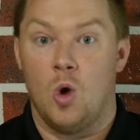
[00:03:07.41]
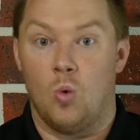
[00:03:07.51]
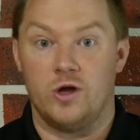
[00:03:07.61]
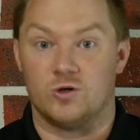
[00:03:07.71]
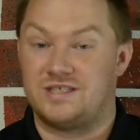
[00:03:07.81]

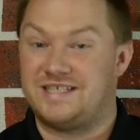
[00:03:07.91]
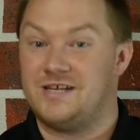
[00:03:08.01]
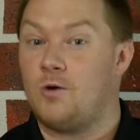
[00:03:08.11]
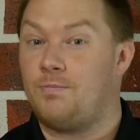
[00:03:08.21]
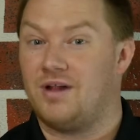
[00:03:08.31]
We are
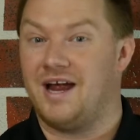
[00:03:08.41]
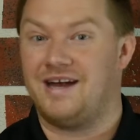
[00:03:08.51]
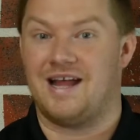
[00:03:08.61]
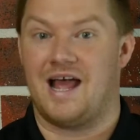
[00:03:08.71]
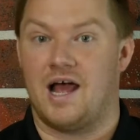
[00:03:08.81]
still
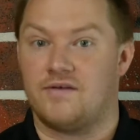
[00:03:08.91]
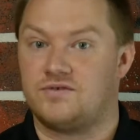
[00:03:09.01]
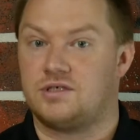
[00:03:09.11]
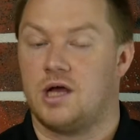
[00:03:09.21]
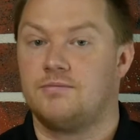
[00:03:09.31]
planning to have
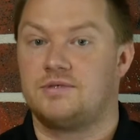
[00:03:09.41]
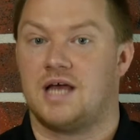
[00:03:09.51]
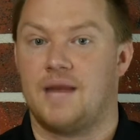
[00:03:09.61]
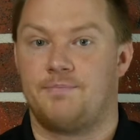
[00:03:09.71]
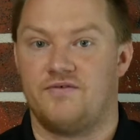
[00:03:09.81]
some
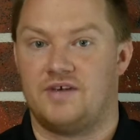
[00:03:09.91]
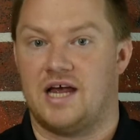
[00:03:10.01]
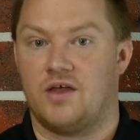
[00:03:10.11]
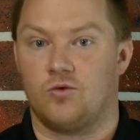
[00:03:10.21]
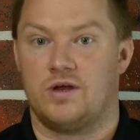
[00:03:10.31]
type of
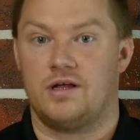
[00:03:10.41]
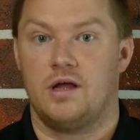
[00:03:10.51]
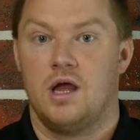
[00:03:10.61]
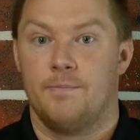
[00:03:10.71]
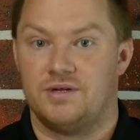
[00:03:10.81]
gathering,